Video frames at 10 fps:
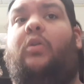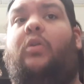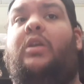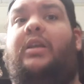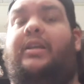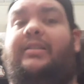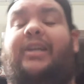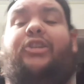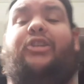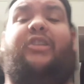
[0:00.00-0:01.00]
is Night
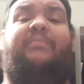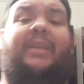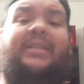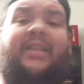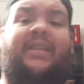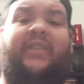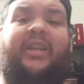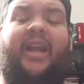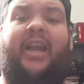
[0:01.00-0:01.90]
Shift by Stephen King.